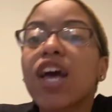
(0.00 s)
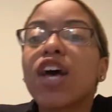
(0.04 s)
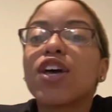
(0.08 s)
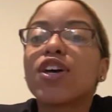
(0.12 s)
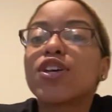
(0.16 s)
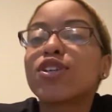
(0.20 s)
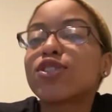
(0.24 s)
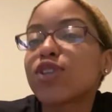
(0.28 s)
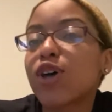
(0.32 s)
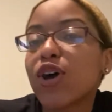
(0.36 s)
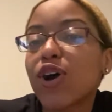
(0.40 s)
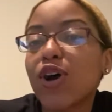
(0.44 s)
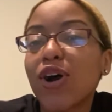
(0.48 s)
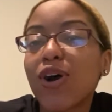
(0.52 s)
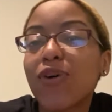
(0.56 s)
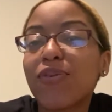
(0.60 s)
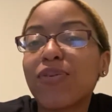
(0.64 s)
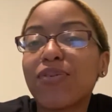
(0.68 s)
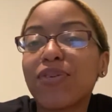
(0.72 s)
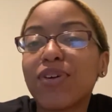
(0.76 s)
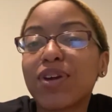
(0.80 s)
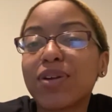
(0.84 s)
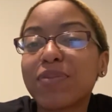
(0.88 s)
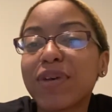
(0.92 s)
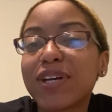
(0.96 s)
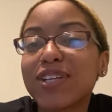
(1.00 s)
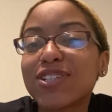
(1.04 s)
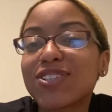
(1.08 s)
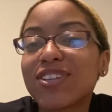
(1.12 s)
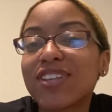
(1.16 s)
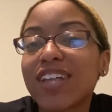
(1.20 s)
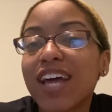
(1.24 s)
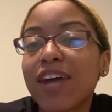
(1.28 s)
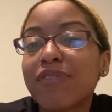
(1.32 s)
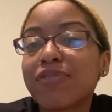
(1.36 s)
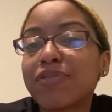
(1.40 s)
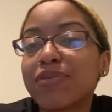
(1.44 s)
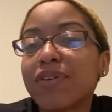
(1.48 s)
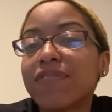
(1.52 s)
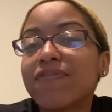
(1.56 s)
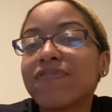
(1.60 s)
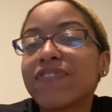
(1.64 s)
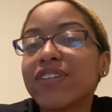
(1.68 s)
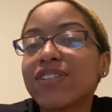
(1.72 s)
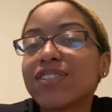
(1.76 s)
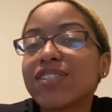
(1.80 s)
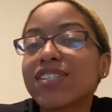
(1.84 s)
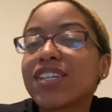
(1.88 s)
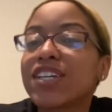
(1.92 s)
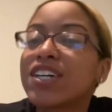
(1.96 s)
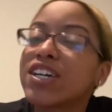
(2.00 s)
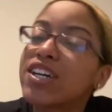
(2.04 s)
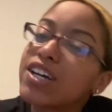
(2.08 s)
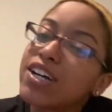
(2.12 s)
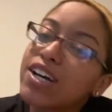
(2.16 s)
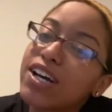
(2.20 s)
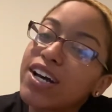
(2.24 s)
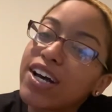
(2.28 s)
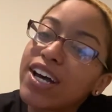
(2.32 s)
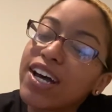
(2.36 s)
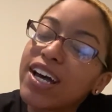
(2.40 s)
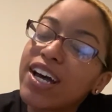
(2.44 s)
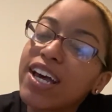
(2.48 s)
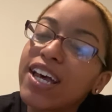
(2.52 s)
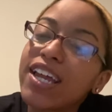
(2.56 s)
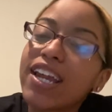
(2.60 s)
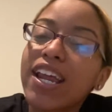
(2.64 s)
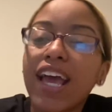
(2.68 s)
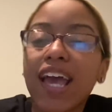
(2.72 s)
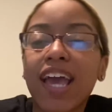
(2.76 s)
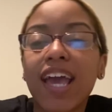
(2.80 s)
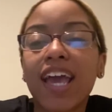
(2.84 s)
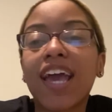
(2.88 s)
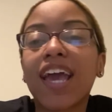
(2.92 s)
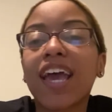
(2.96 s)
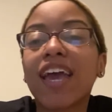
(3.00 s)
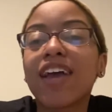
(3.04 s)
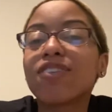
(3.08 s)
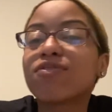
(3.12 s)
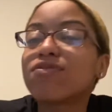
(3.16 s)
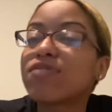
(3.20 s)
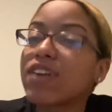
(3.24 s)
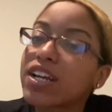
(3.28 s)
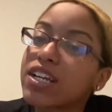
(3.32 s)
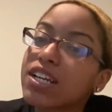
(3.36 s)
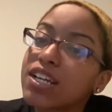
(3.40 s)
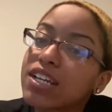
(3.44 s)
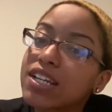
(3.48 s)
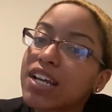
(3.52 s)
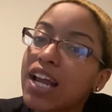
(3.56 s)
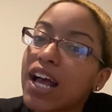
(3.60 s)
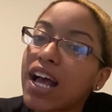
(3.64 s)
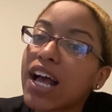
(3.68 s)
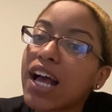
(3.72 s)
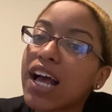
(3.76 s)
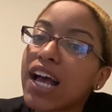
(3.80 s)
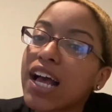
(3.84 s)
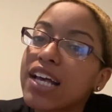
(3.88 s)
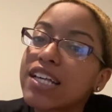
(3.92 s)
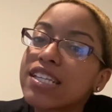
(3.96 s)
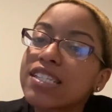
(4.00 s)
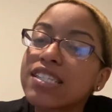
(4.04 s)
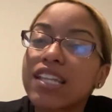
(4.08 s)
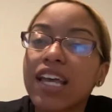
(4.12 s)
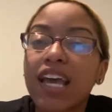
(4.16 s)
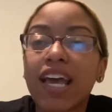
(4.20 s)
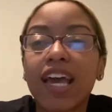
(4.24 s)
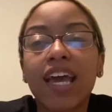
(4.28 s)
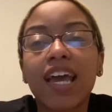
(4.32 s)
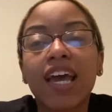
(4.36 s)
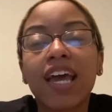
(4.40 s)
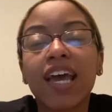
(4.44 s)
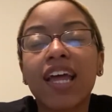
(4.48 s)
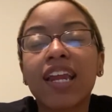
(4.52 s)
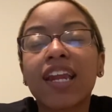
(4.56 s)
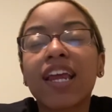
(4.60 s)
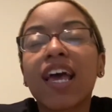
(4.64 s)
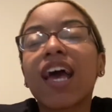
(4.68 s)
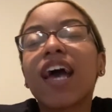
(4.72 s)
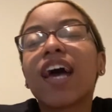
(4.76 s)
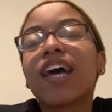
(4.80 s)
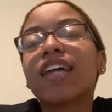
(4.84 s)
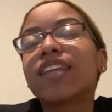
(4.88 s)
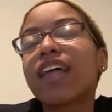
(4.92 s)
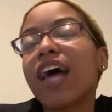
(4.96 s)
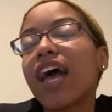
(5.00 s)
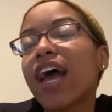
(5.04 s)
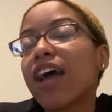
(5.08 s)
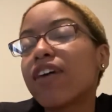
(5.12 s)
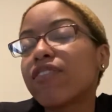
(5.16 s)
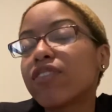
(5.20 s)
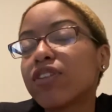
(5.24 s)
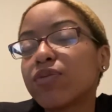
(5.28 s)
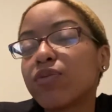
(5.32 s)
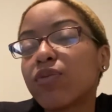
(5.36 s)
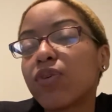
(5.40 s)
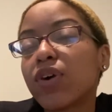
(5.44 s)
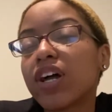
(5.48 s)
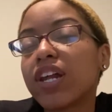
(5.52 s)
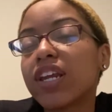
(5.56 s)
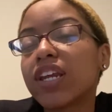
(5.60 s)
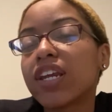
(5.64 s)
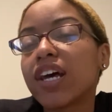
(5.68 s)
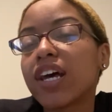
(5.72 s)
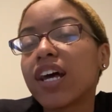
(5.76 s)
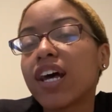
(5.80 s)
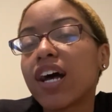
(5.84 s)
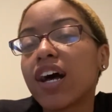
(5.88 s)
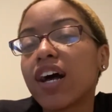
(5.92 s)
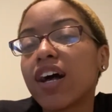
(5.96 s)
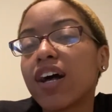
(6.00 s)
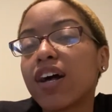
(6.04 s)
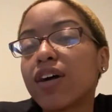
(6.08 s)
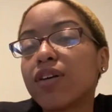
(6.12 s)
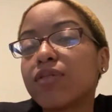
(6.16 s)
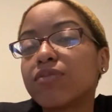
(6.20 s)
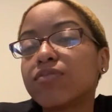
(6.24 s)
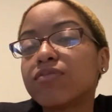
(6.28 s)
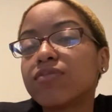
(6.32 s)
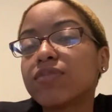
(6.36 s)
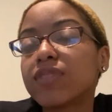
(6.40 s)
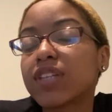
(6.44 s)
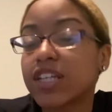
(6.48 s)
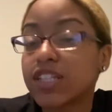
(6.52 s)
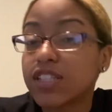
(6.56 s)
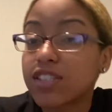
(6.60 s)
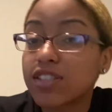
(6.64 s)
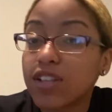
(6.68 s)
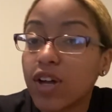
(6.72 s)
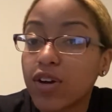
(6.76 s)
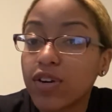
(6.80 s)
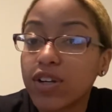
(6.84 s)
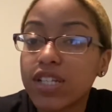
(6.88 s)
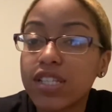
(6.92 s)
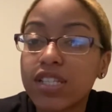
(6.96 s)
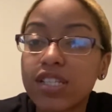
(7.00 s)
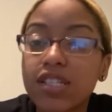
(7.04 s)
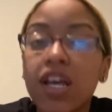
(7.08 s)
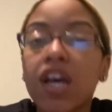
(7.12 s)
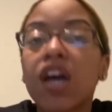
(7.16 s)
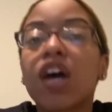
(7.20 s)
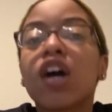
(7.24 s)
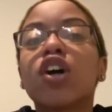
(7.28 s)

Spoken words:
So we want to make sure that everyone feels good and recognized, and that everyone gets noticed.